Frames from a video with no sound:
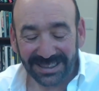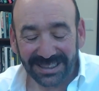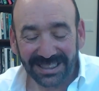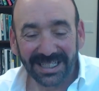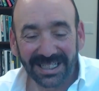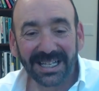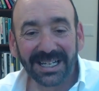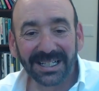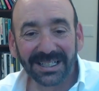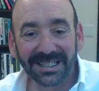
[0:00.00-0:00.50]

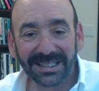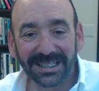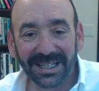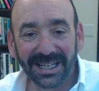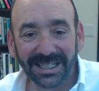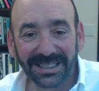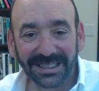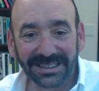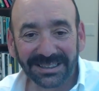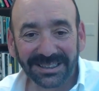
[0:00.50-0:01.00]
in
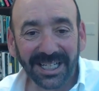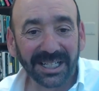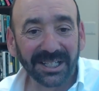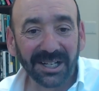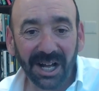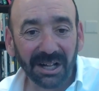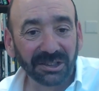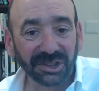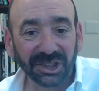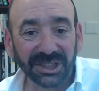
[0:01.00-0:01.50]
like a
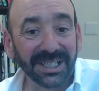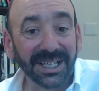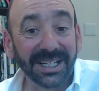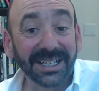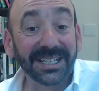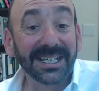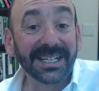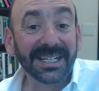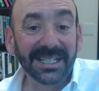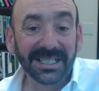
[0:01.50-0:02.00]
technology like
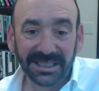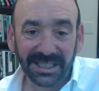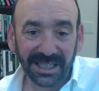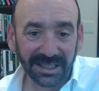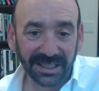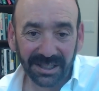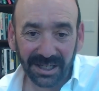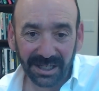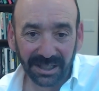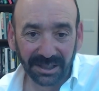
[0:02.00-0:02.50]
any
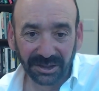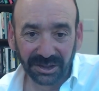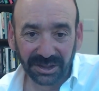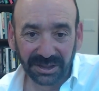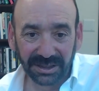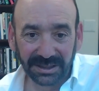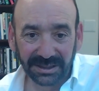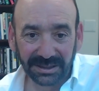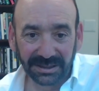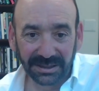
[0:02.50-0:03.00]

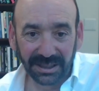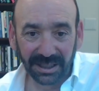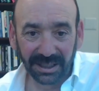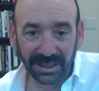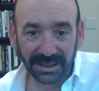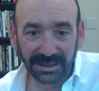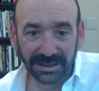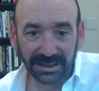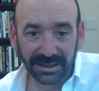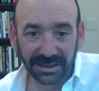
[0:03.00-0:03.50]
technology uh,
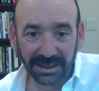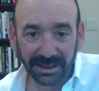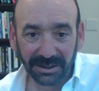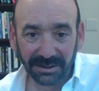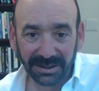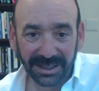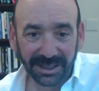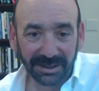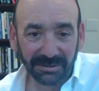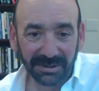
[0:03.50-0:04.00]
you know
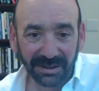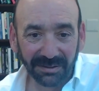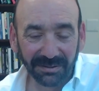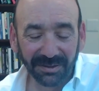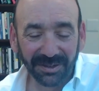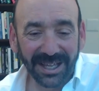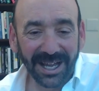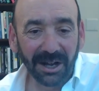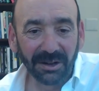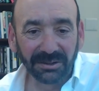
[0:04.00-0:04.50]
again we have
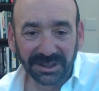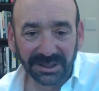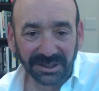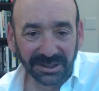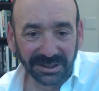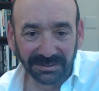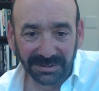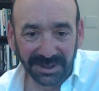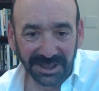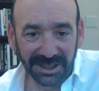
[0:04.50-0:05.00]
thousands
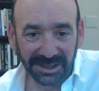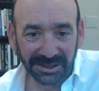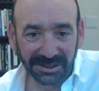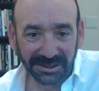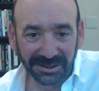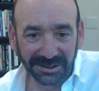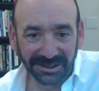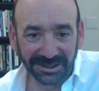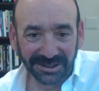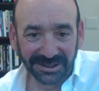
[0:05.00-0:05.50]
of
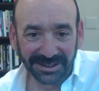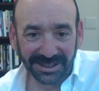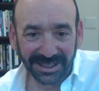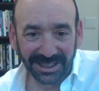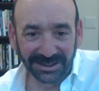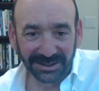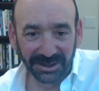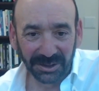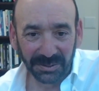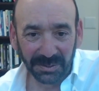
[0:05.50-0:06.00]
years
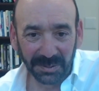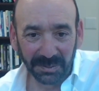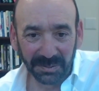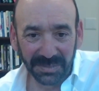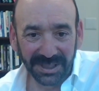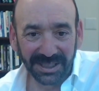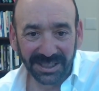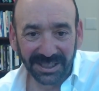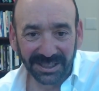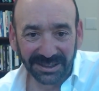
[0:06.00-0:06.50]
as human
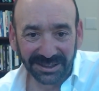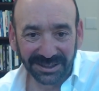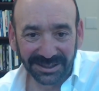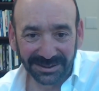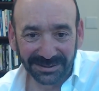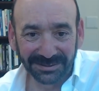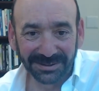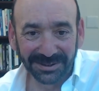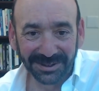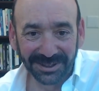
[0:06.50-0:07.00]
beings
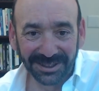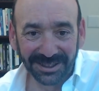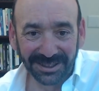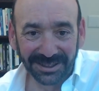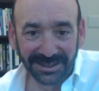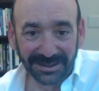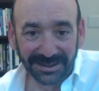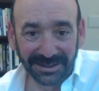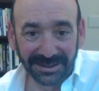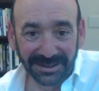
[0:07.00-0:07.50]
of
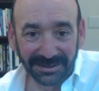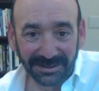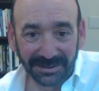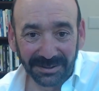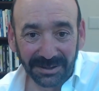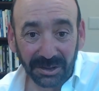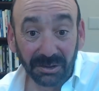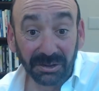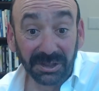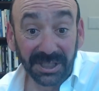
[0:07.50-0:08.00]

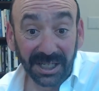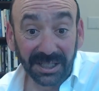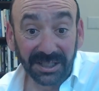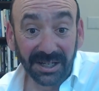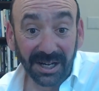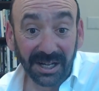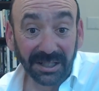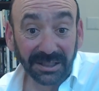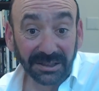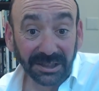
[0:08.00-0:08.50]
new
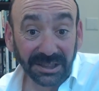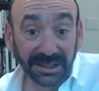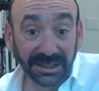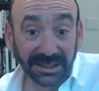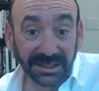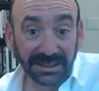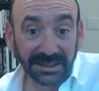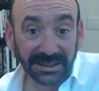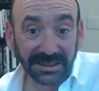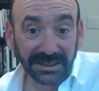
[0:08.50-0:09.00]

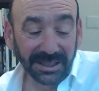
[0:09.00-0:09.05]
technologies